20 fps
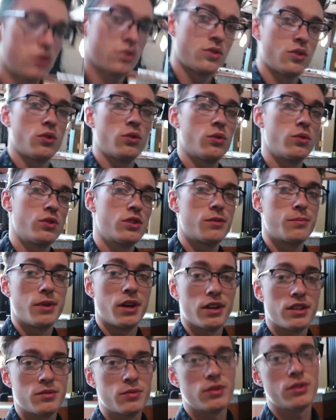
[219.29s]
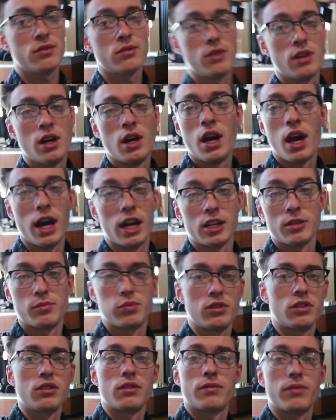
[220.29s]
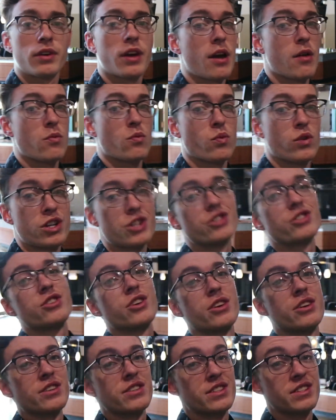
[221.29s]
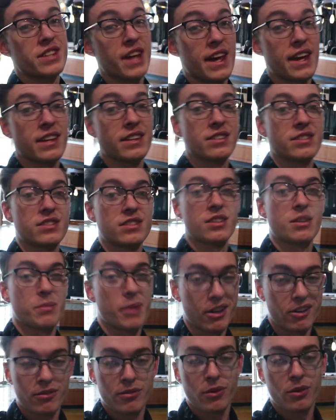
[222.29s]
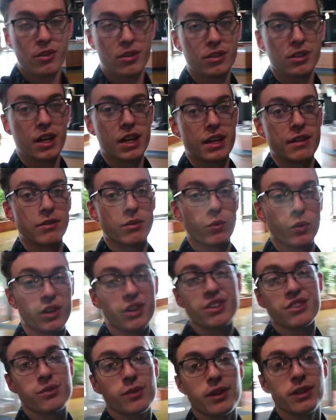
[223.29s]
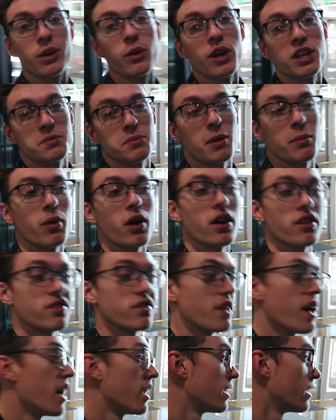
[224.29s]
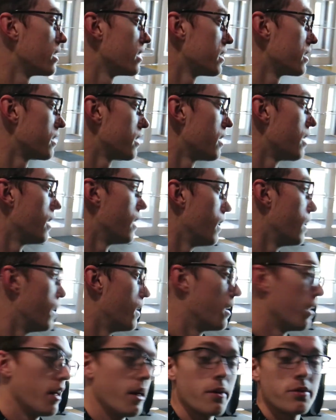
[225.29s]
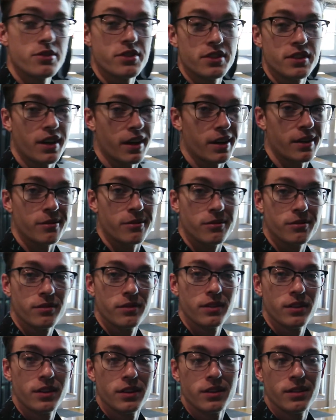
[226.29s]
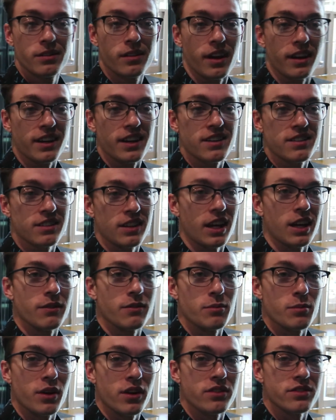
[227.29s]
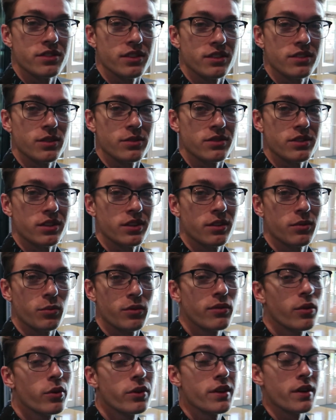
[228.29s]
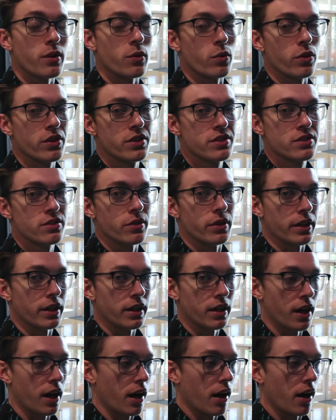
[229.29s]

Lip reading: So, to be honest with you, I completely forgot which stands the microphone and the light even went on, so I had to go ask my boss that, and that was just kind of, I guess, kind of embarrassing, because I was like, we've only done it once, so like,